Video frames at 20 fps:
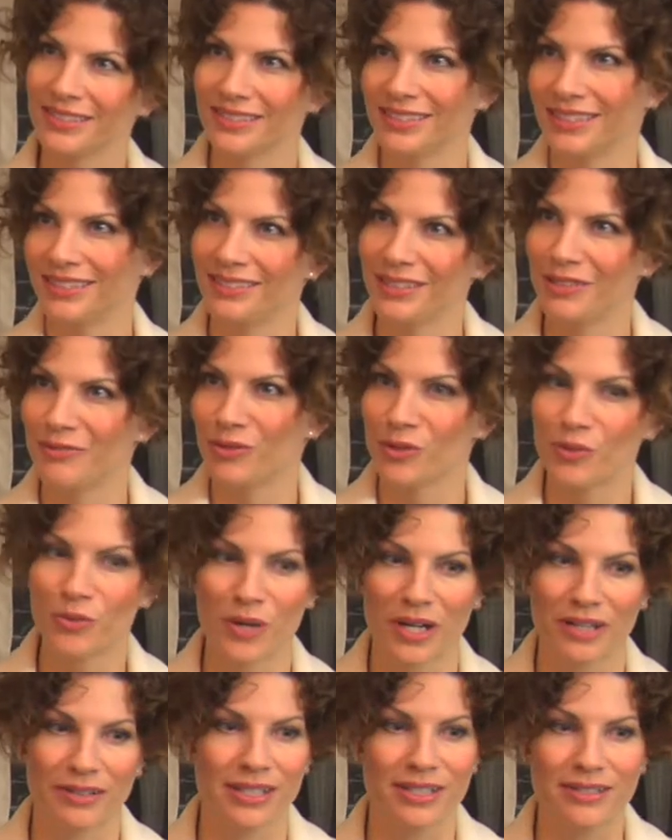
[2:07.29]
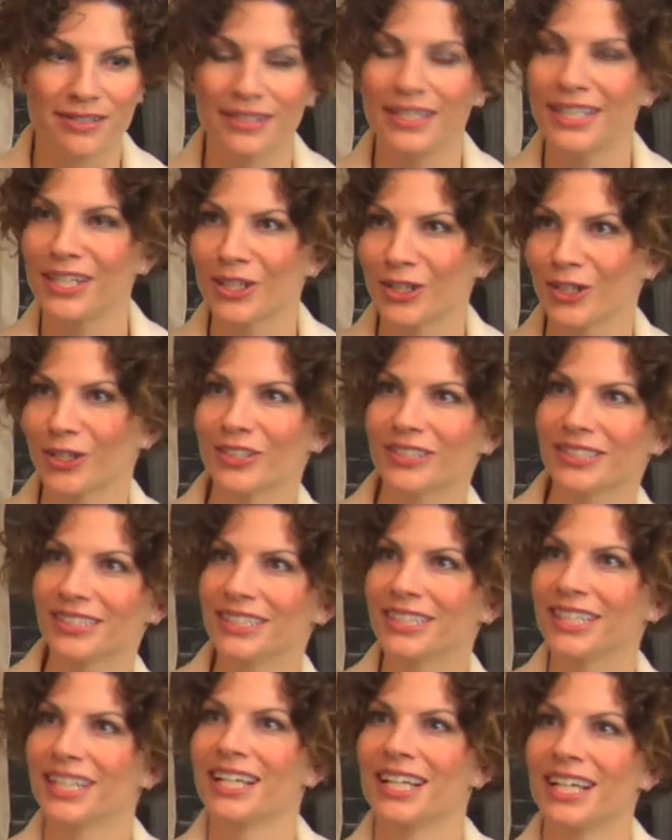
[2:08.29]
And if you're wearing
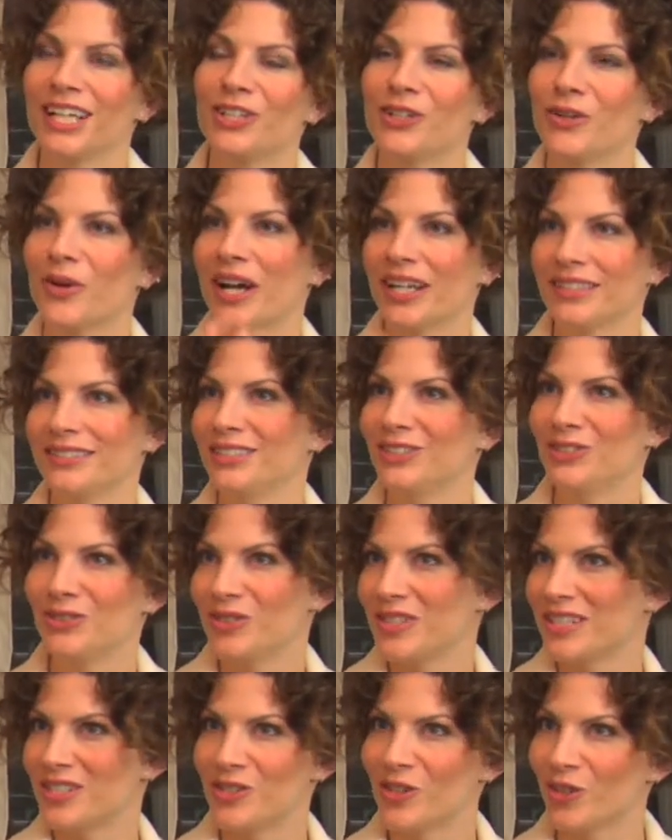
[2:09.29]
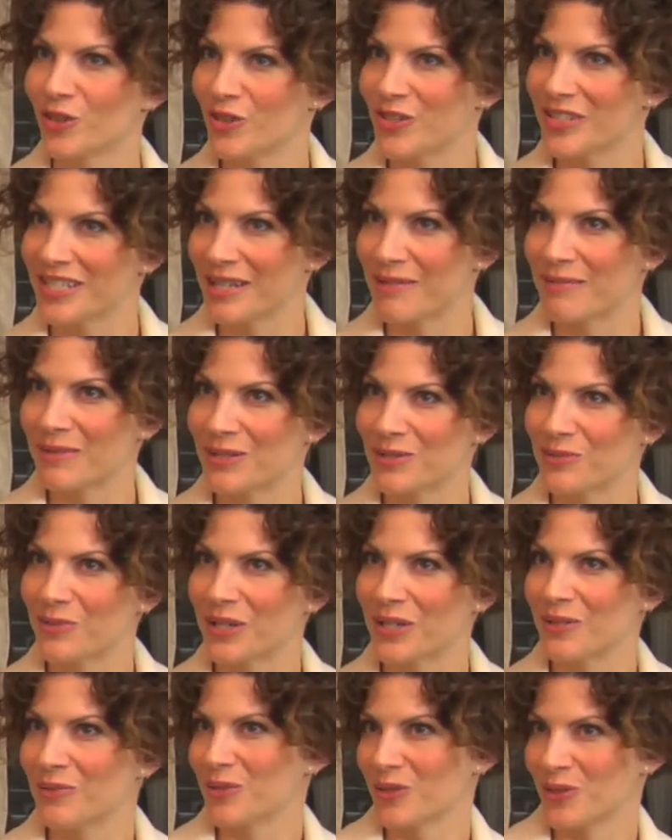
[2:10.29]
sneakers, your attitude is not the same as
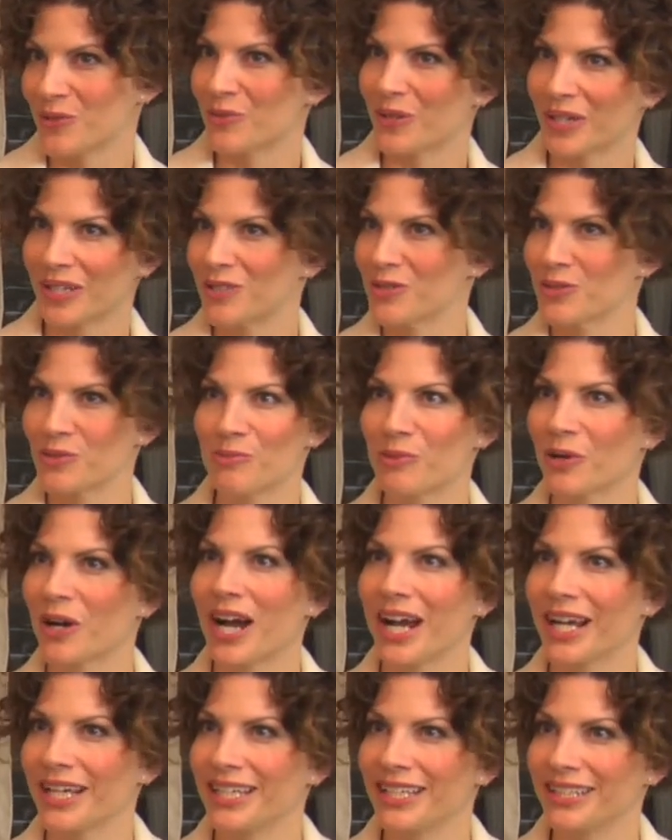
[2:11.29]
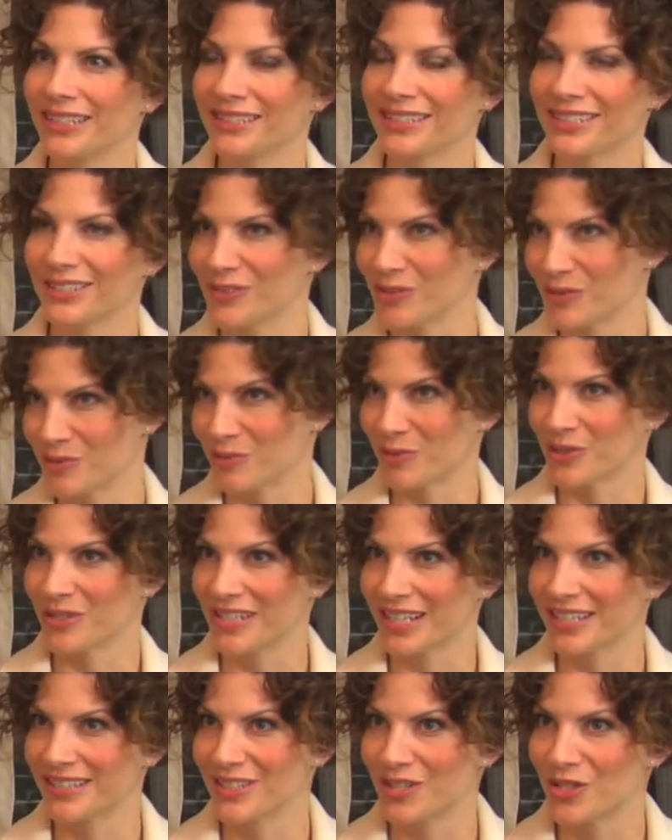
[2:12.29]
when you're wearing super high heels and super
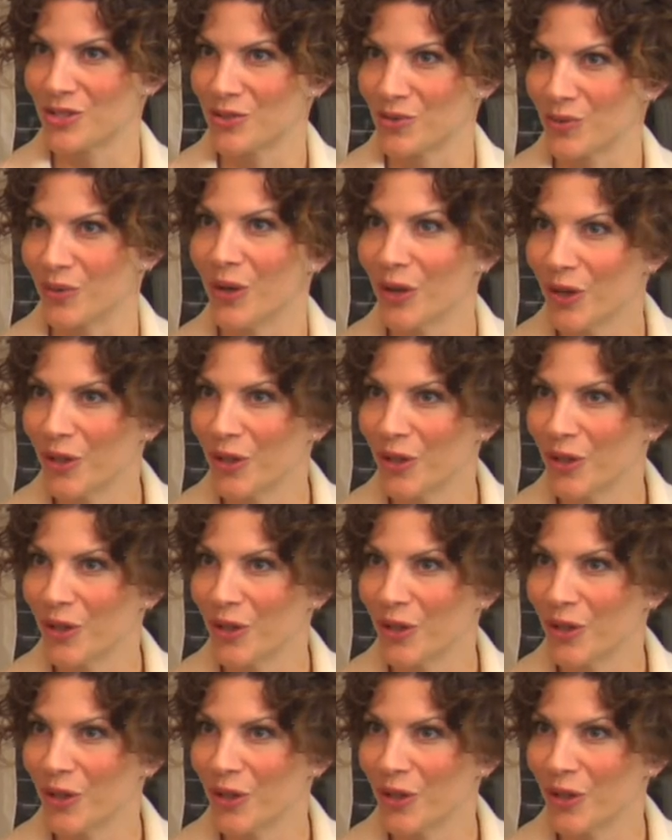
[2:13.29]
sexy shoe.